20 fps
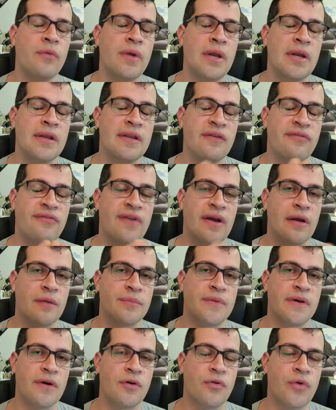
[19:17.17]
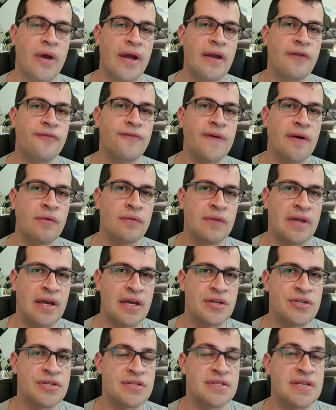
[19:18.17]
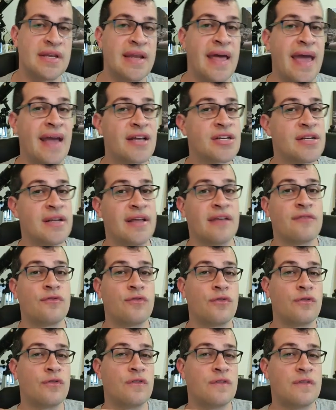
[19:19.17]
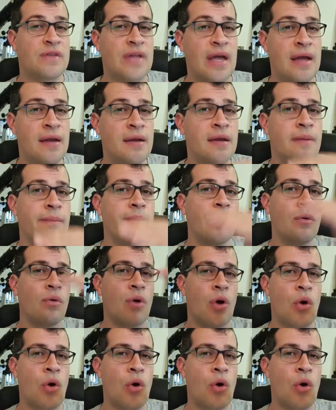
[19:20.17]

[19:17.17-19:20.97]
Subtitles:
really develop the great foundations and actually a sustainable,